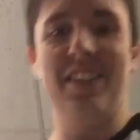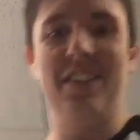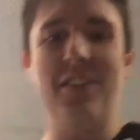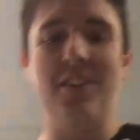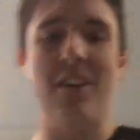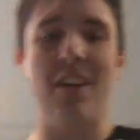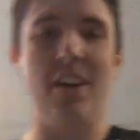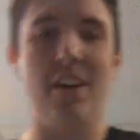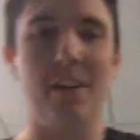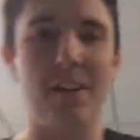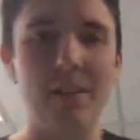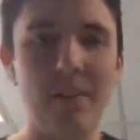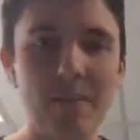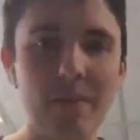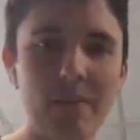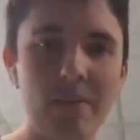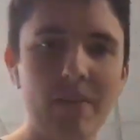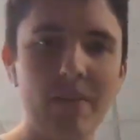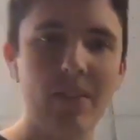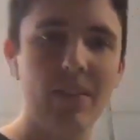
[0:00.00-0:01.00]
Okay,
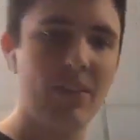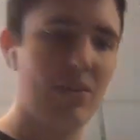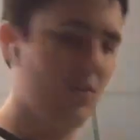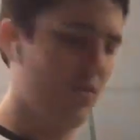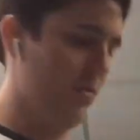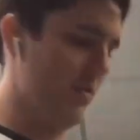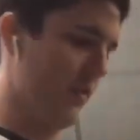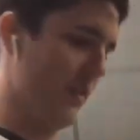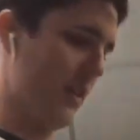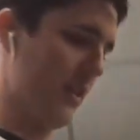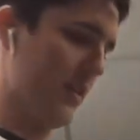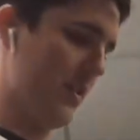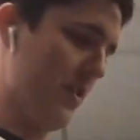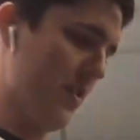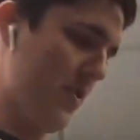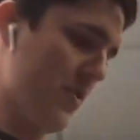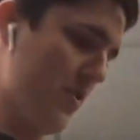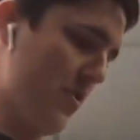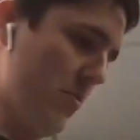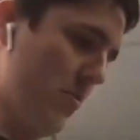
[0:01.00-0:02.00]
cool. Got the
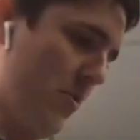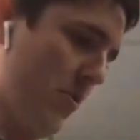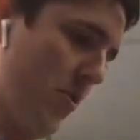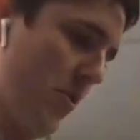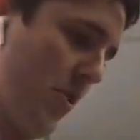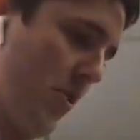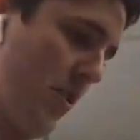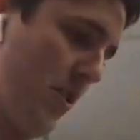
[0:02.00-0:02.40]
tubes.